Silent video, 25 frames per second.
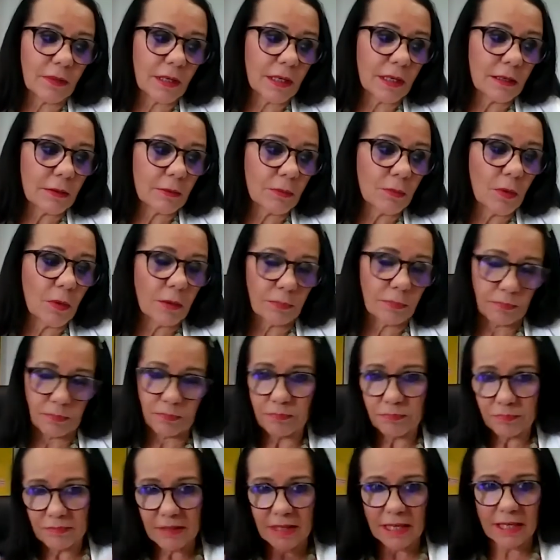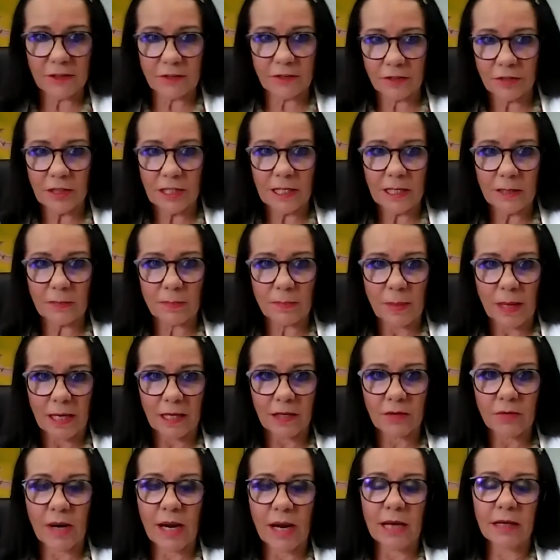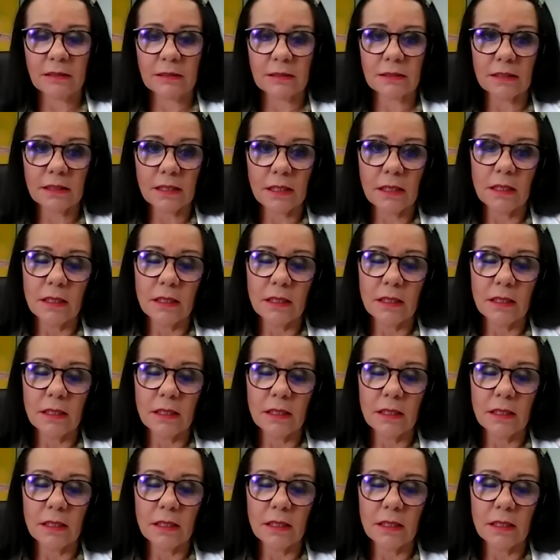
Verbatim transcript: a what ethnic background,